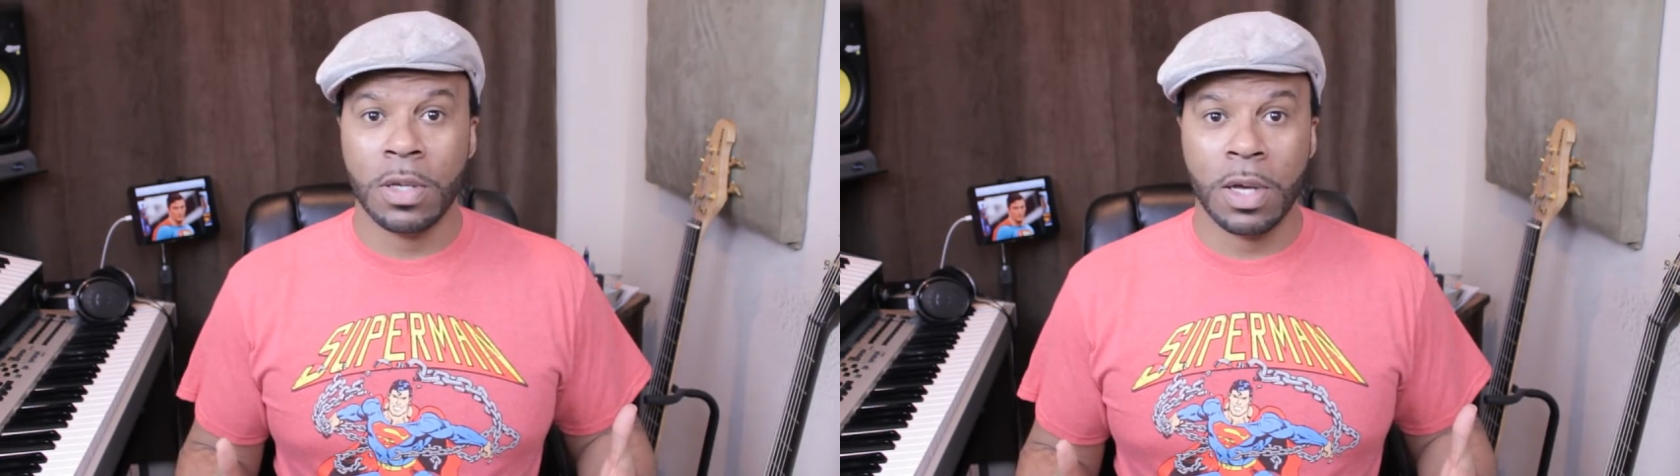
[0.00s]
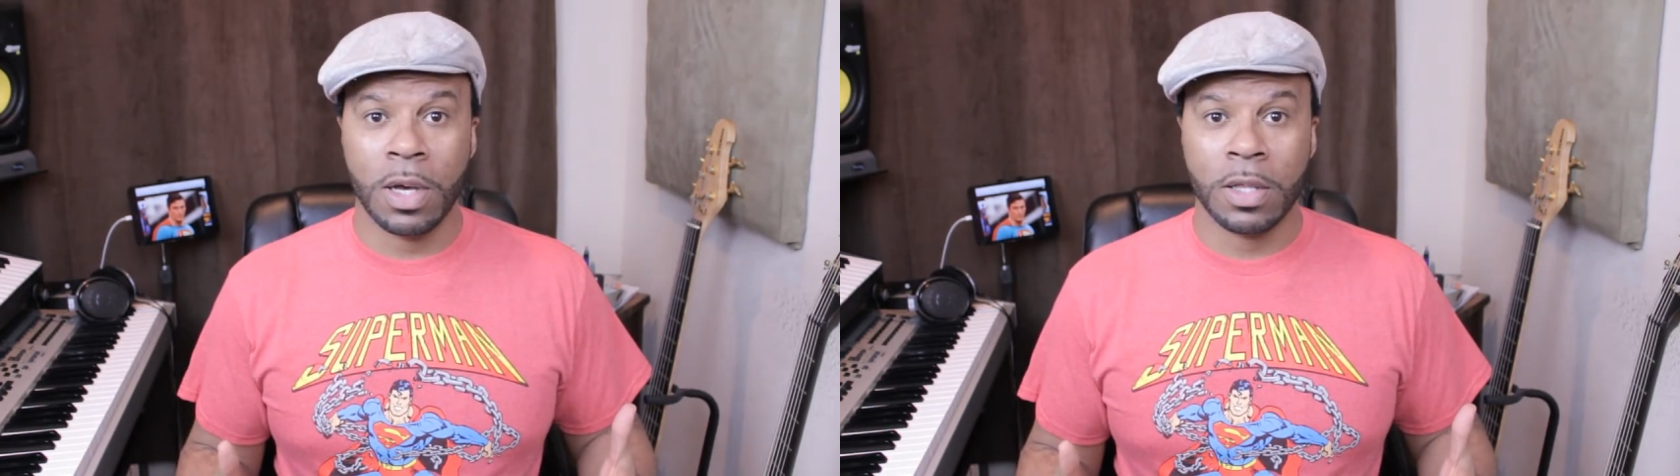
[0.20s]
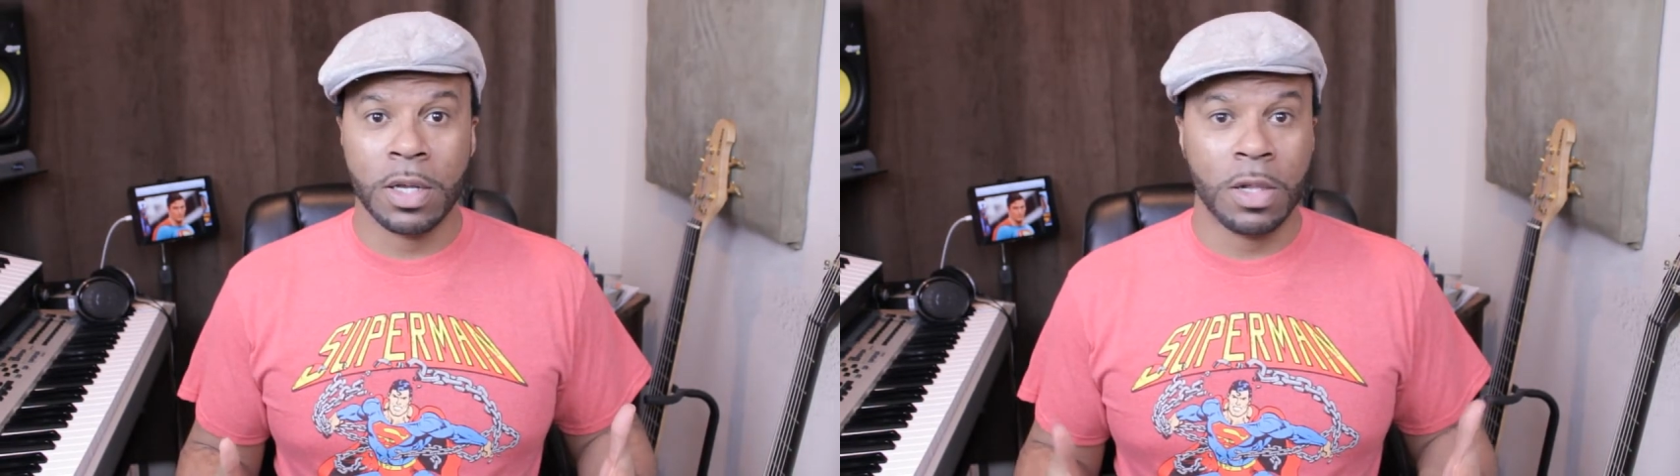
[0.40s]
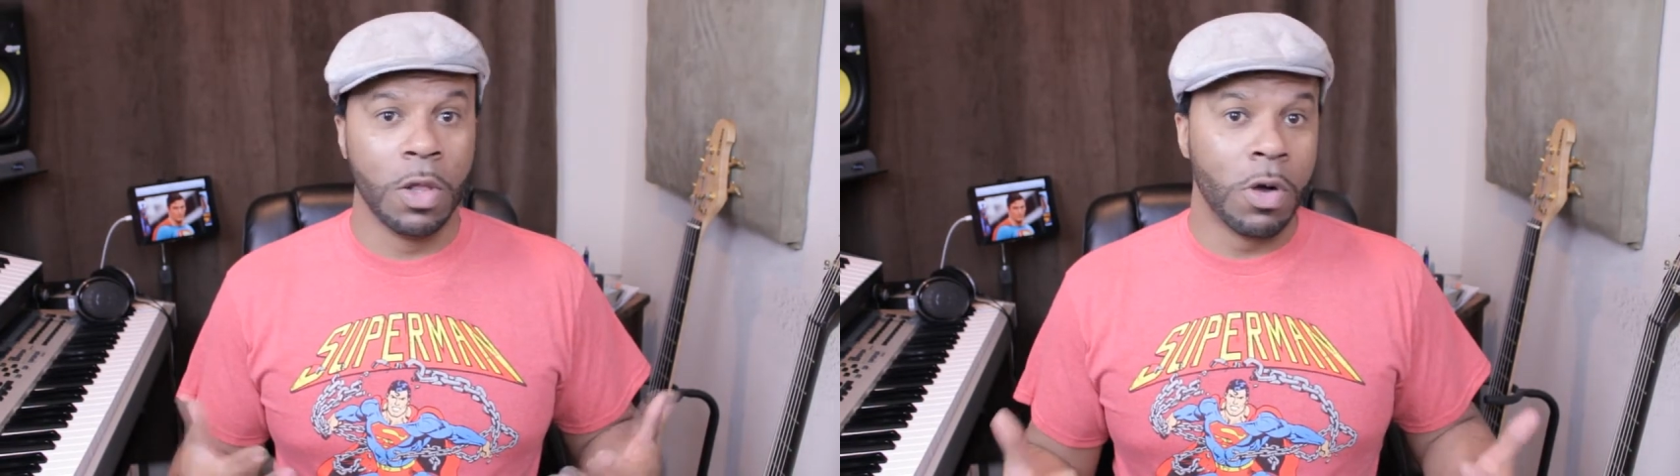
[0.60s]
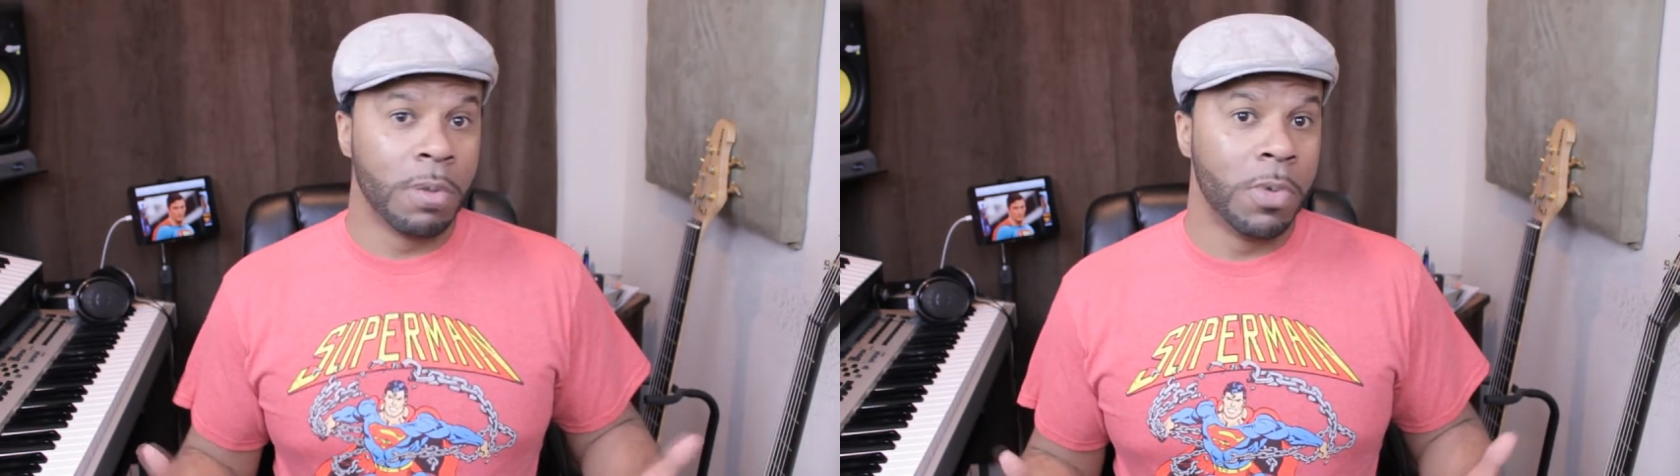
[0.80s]
than a
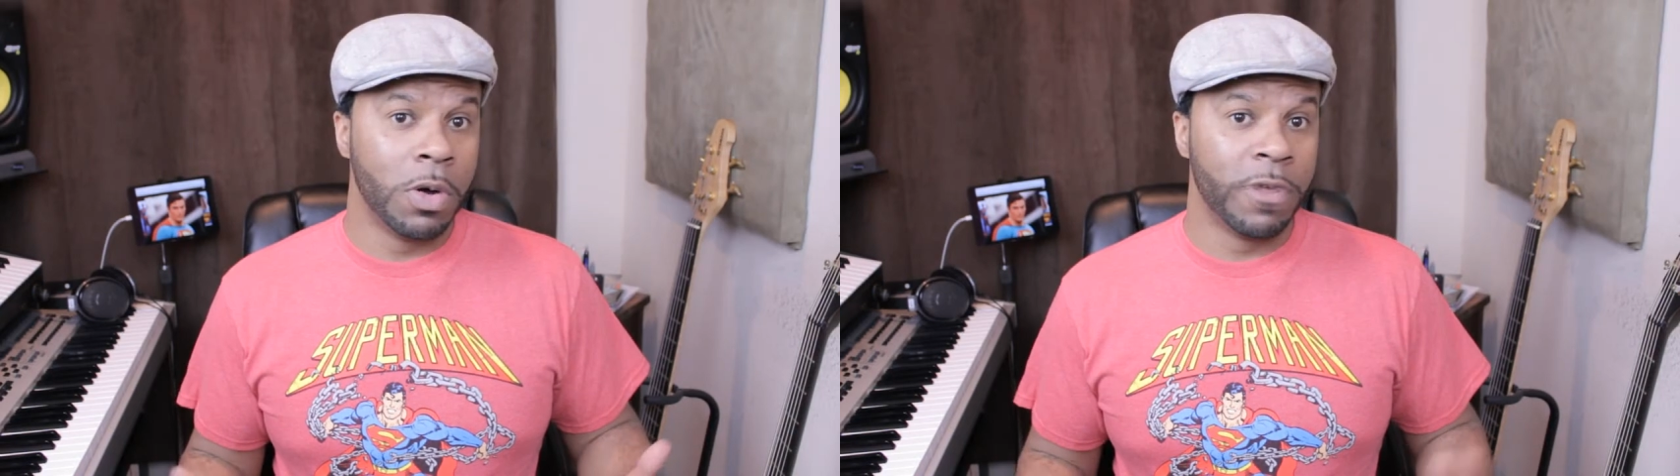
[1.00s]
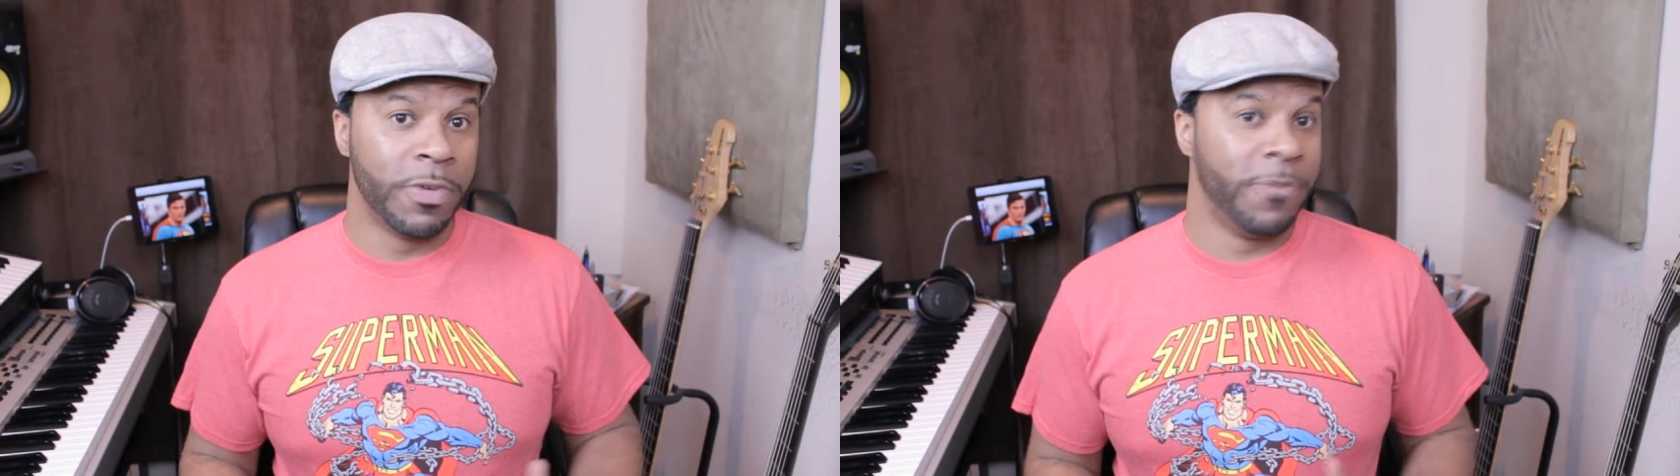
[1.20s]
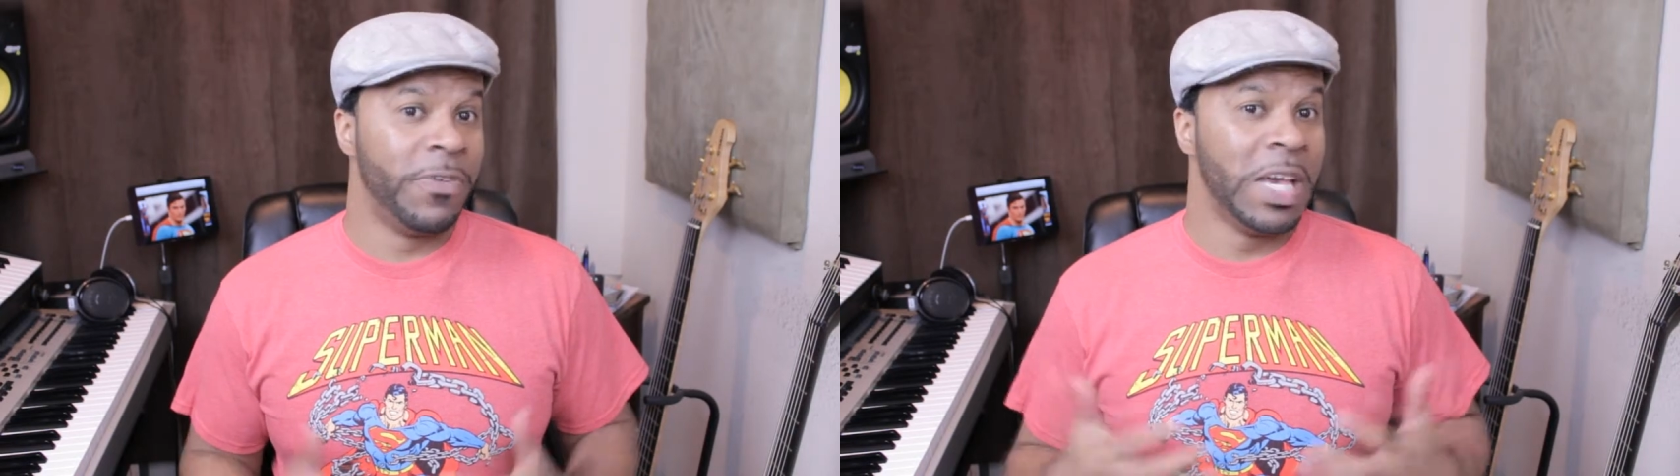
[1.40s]
locomotive and